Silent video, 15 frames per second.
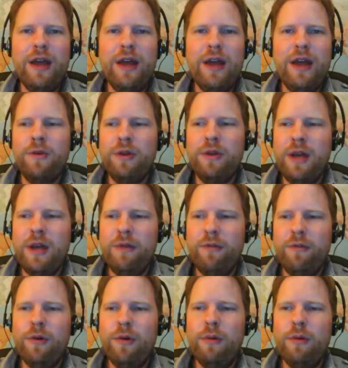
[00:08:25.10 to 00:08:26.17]
you could
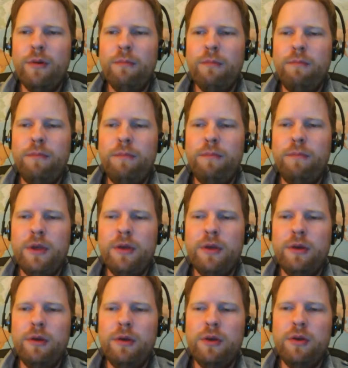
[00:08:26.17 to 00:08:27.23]
never,
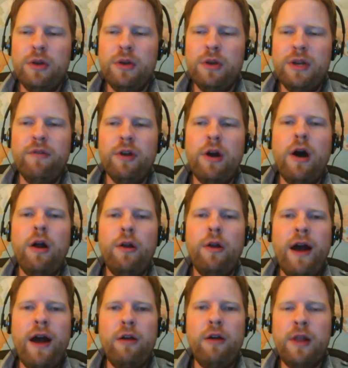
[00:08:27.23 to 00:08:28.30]
you could never call
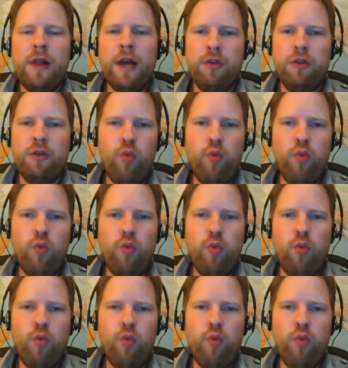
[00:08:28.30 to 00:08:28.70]
her out and be like,